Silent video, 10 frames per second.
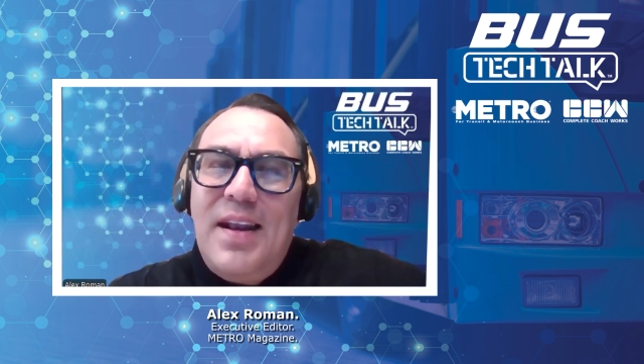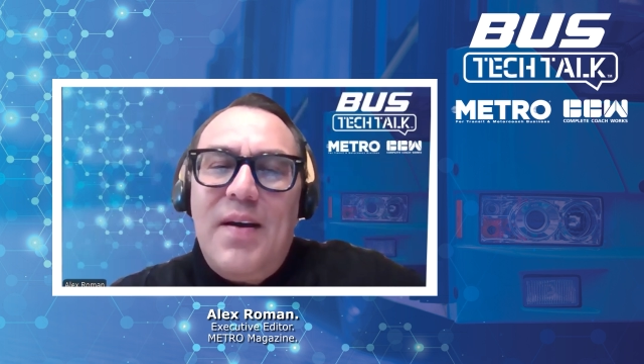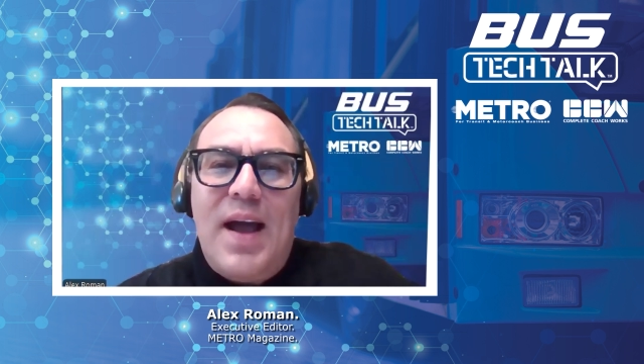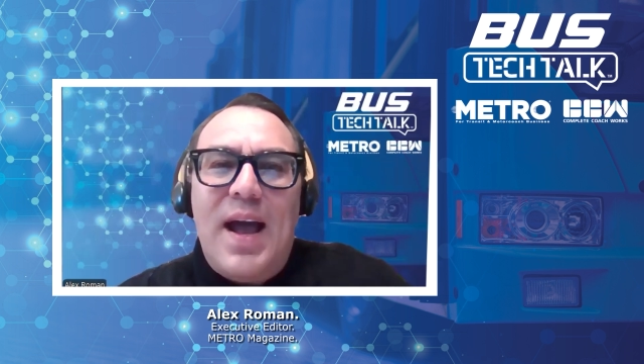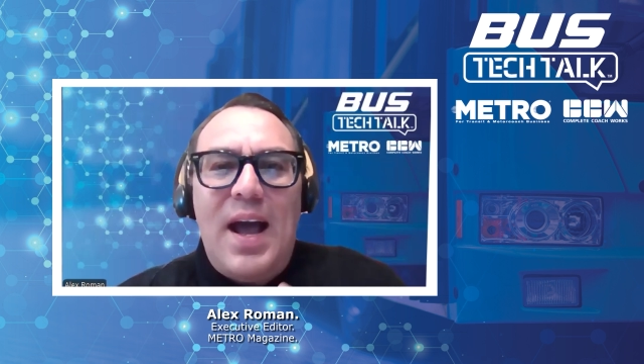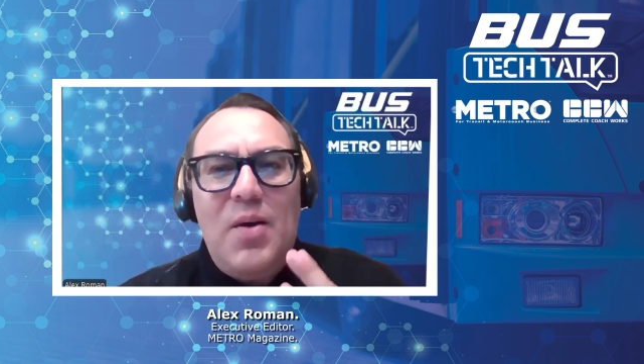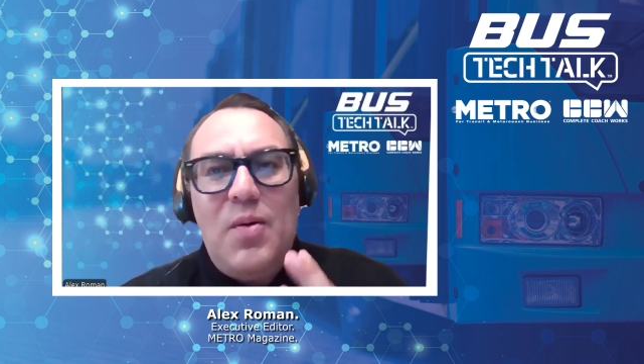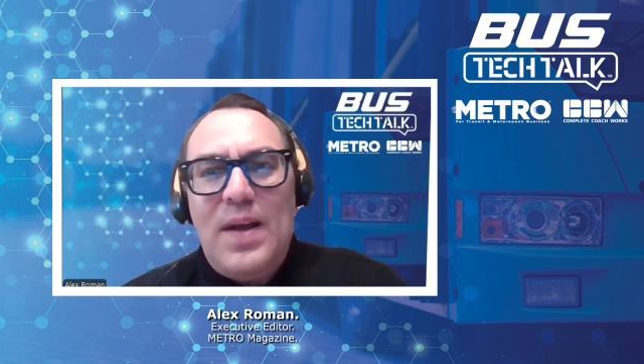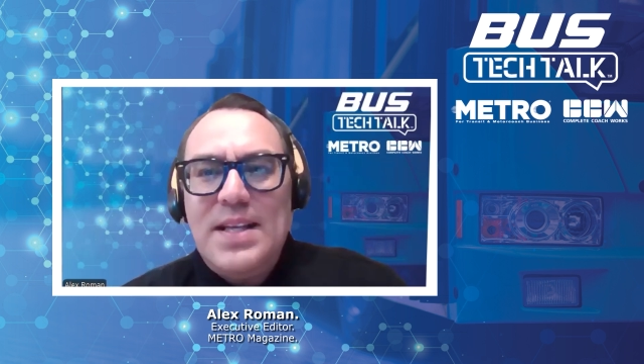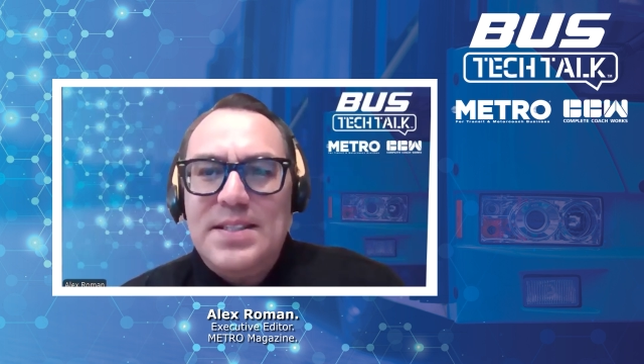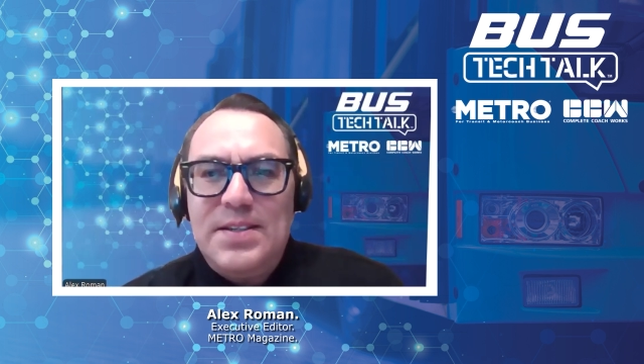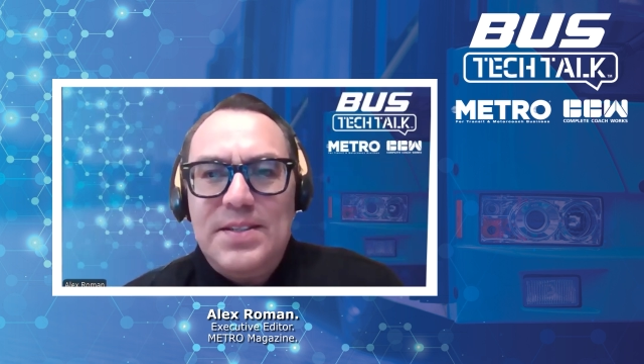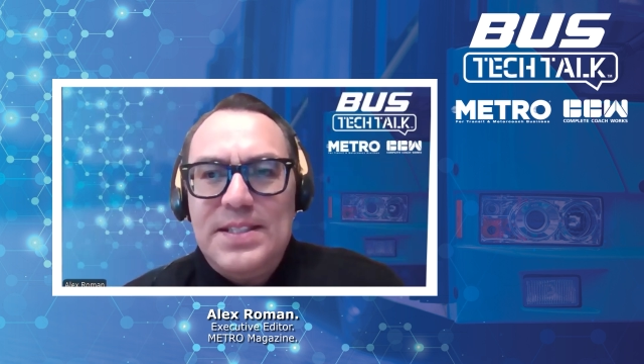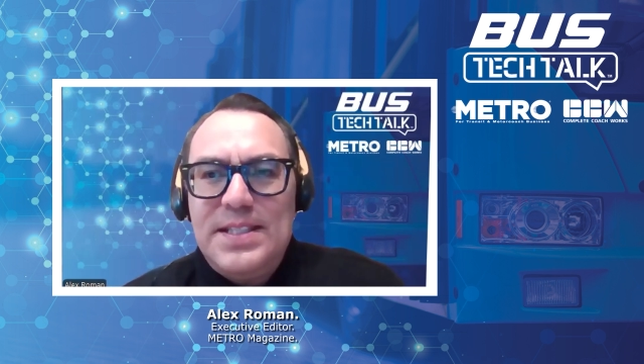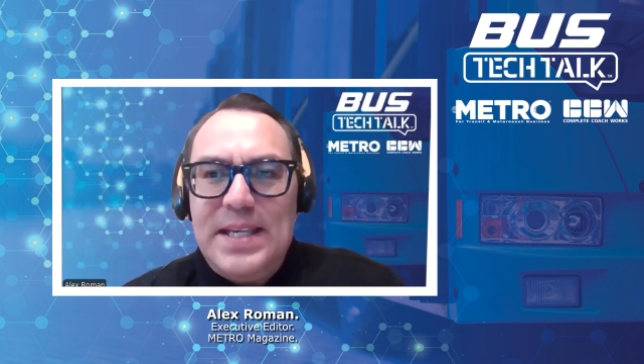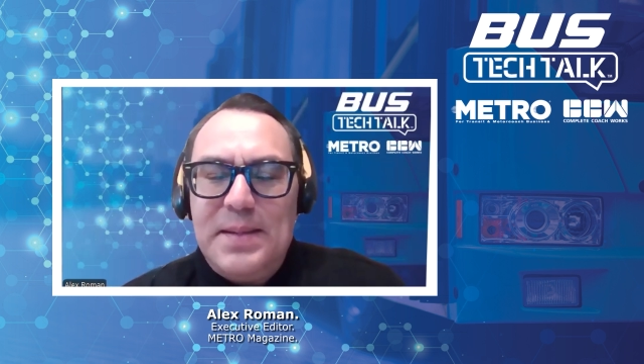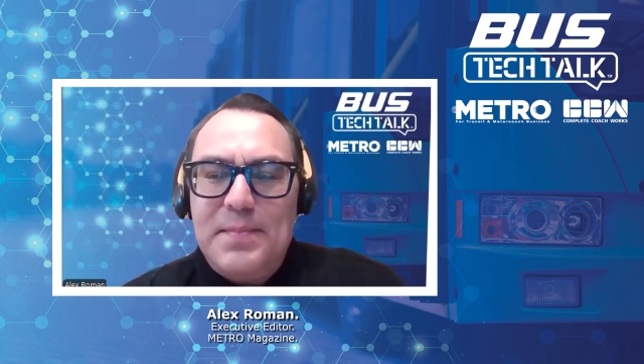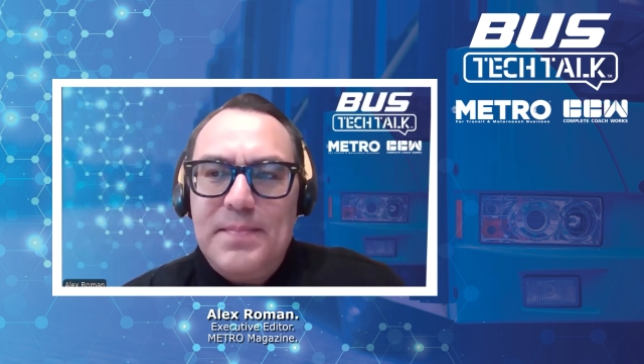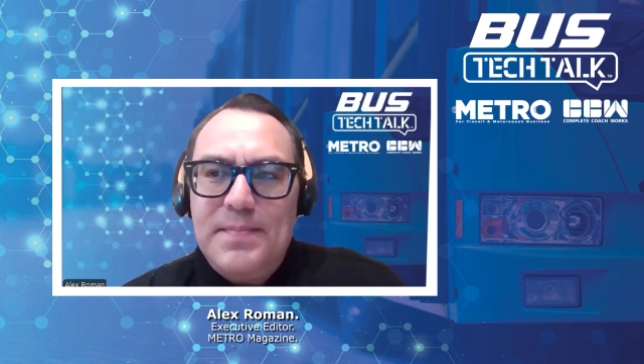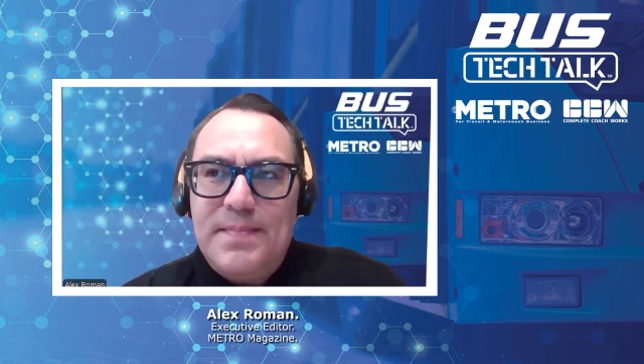How has your
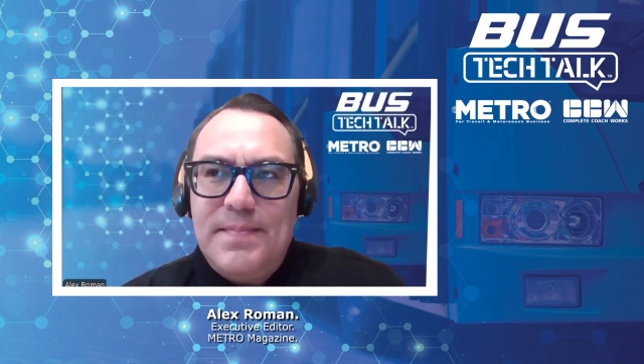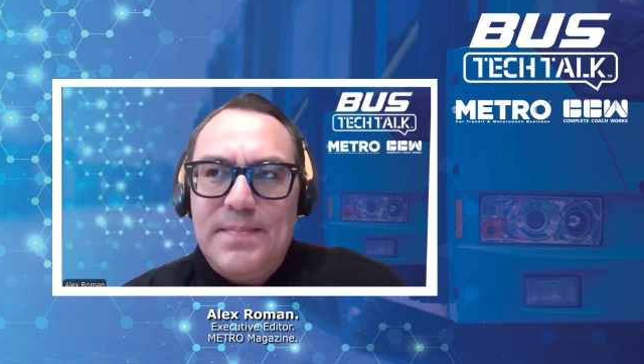team,